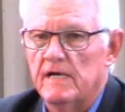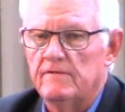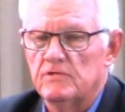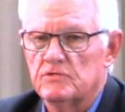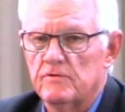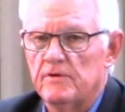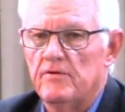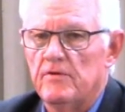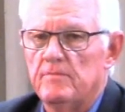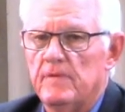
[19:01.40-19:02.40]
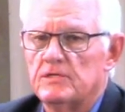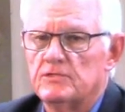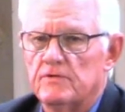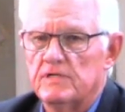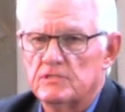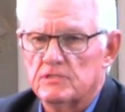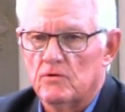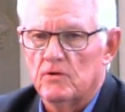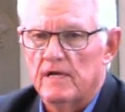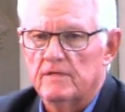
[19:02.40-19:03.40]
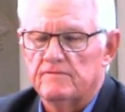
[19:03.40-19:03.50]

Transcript: and surrendered to the ministry and sold out the